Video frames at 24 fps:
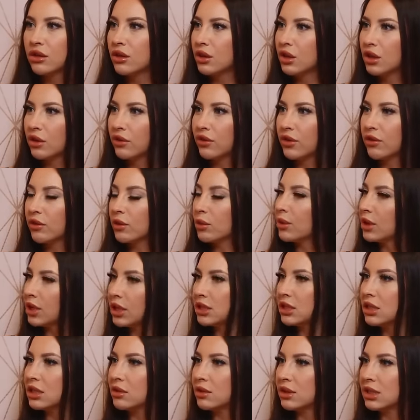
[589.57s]
you know, if you ever
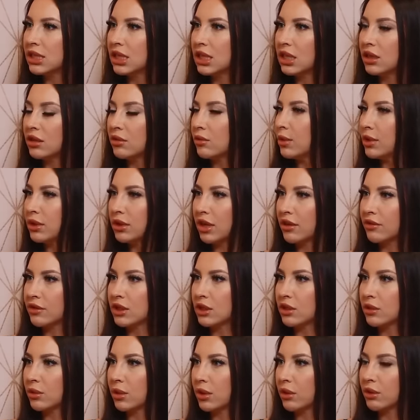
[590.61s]
wanted to do a scene, we'd love
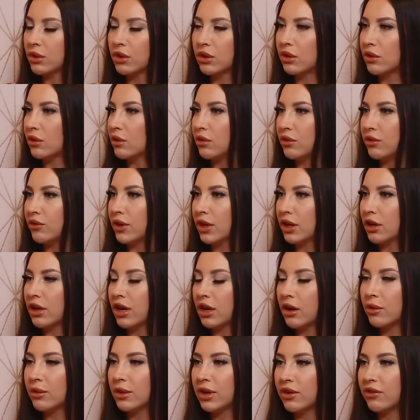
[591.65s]
to work with you, figure it
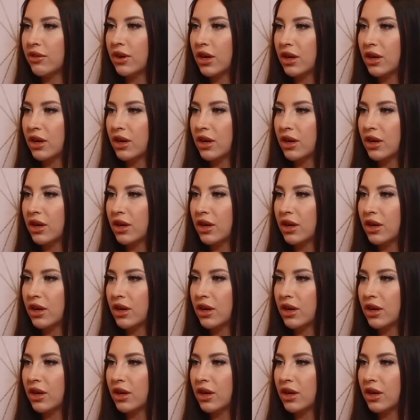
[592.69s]
out, whatever.